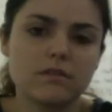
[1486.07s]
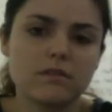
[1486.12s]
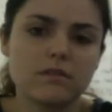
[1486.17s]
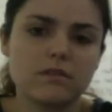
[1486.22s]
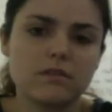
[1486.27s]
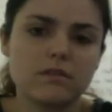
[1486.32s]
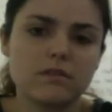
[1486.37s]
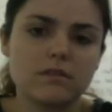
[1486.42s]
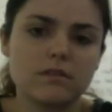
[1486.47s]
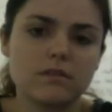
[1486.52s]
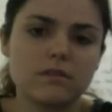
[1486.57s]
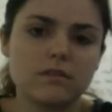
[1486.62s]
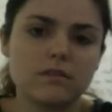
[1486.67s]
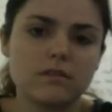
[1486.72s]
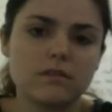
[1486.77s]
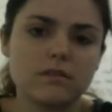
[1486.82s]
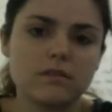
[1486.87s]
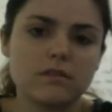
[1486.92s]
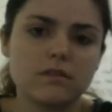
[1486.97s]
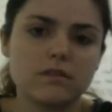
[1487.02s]

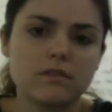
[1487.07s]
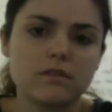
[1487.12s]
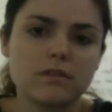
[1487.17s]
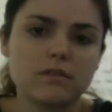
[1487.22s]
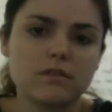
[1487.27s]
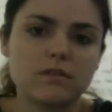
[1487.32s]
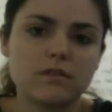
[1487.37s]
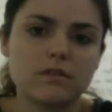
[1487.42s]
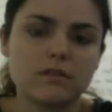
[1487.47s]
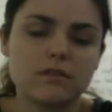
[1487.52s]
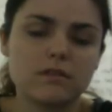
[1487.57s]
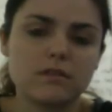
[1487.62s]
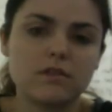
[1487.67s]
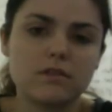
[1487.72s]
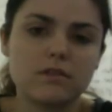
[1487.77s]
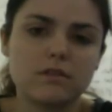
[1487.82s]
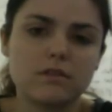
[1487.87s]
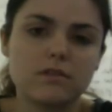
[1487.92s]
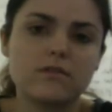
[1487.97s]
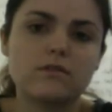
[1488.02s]

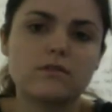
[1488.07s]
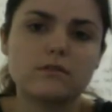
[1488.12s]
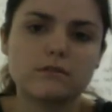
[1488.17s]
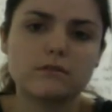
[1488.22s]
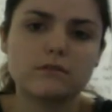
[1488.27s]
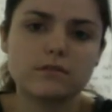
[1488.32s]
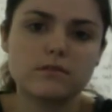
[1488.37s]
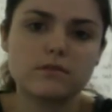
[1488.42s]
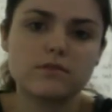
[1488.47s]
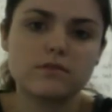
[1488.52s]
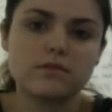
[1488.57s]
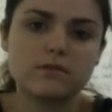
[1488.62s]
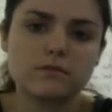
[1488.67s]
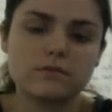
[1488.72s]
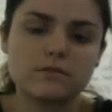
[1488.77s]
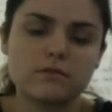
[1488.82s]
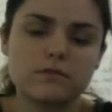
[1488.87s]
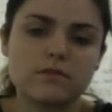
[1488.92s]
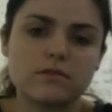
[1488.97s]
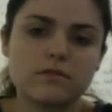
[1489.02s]

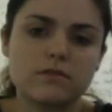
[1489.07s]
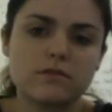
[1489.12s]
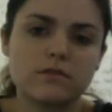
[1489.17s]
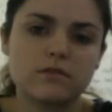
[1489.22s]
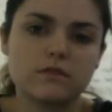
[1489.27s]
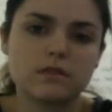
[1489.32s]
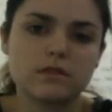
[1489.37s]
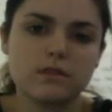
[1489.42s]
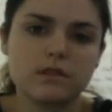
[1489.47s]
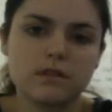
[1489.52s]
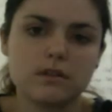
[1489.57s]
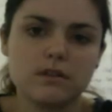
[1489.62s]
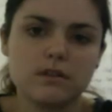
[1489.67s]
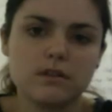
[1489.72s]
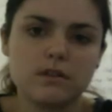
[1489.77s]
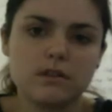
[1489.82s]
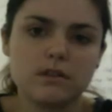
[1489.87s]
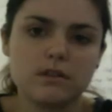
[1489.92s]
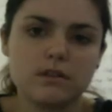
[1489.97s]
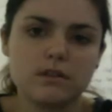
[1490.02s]

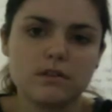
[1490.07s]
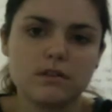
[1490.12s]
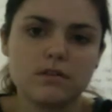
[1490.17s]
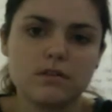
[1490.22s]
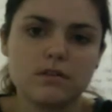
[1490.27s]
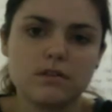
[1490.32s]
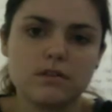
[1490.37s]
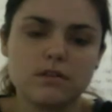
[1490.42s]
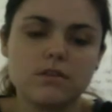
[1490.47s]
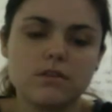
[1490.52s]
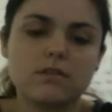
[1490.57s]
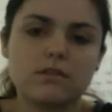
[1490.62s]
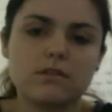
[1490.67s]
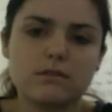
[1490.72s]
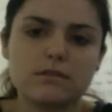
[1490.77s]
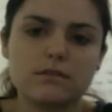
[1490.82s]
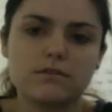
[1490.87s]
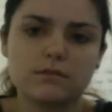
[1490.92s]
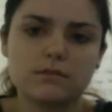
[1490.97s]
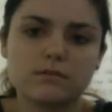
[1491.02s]

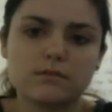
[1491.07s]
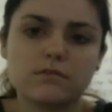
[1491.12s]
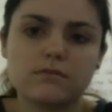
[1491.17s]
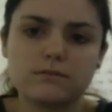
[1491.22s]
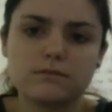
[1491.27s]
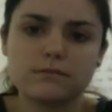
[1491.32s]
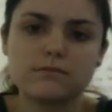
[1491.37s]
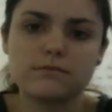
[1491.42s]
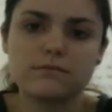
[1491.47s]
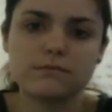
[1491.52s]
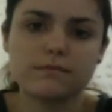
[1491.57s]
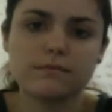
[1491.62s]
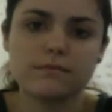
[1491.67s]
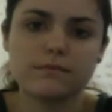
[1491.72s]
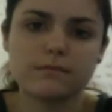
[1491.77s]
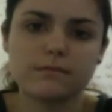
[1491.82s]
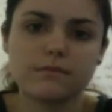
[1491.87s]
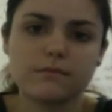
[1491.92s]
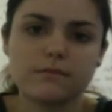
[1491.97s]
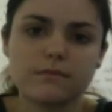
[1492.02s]

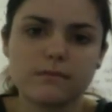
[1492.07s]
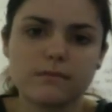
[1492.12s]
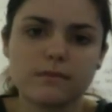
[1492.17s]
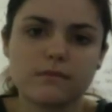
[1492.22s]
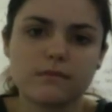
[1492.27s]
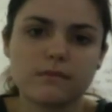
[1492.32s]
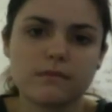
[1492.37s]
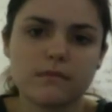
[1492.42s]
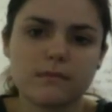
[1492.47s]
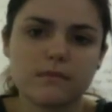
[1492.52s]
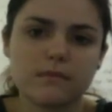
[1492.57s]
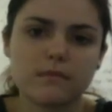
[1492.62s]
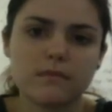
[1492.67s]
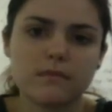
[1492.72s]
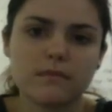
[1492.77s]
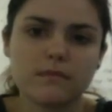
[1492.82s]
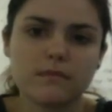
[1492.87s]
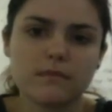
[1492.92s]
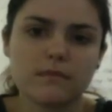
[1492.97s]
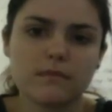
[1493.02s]

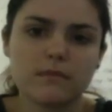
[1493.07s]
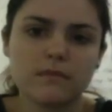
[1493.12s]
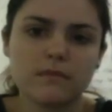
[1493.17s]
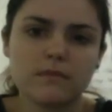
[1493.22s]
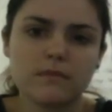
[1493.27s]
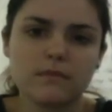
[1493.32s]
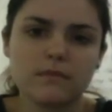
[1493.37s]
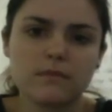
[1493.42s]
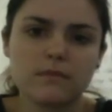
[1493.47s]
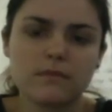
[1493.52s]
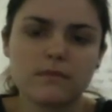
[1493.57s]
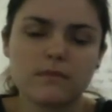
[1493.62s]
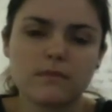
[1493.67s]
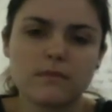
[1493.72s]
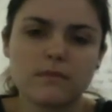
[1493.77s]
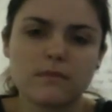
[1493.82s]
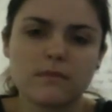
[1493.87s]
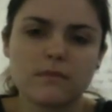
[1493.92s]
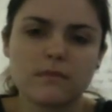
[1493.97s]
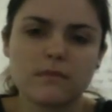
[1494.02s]
[no speech]